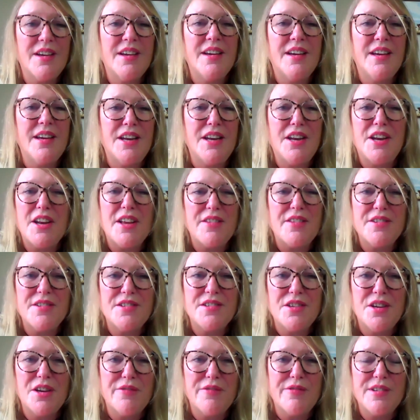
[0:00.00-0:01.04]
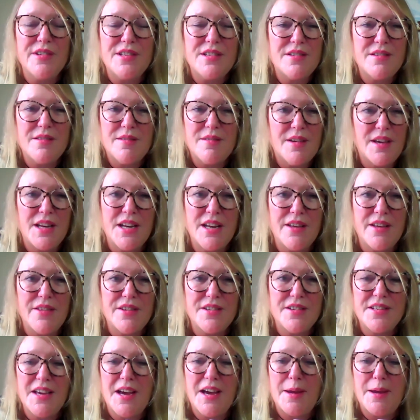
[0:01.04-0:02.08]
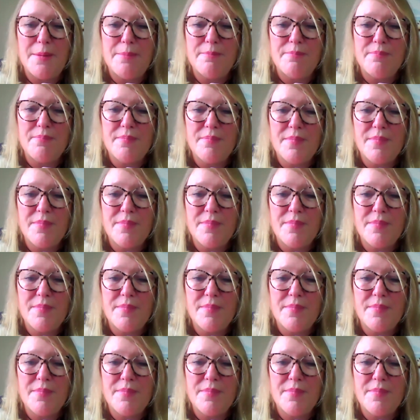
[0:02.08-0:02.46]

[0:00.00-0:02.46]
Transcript: in another service, another time.